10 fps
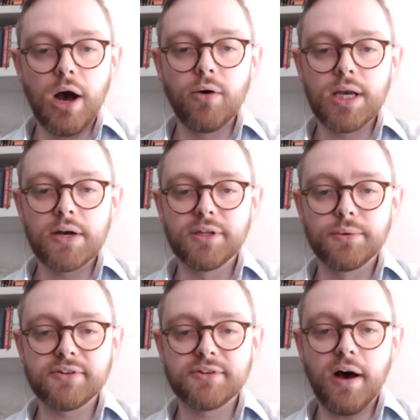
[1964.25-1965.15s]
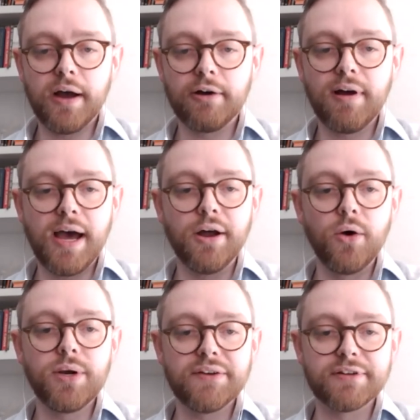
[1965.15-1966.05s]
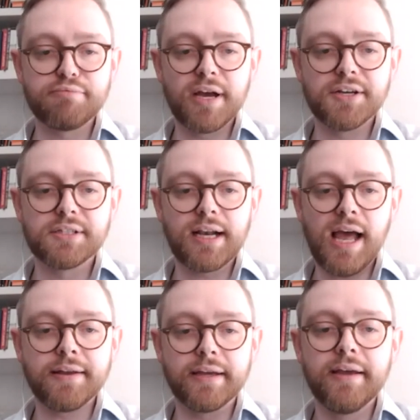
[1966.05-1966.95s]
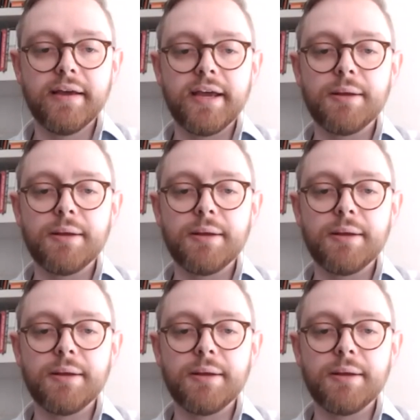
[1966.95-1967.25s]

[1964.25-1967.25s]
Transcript: only if there was a fire and only if it spread to the cladding,